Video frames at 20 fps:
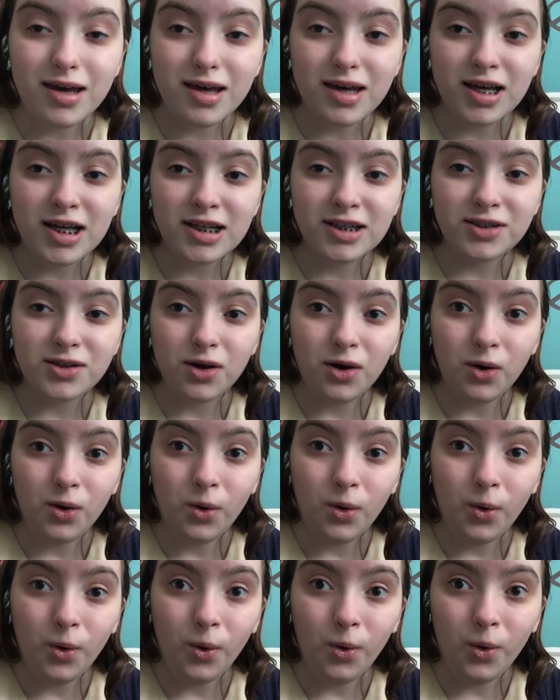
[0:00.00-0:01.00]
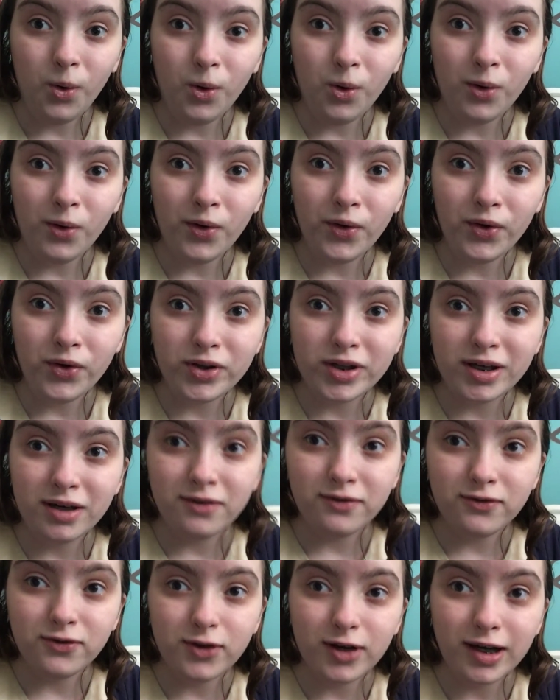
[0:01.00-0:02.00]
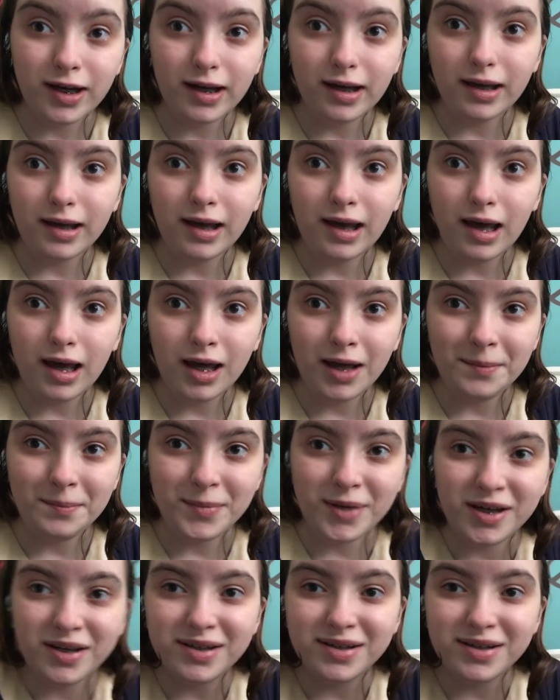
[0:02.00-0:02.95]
it's a whole different game.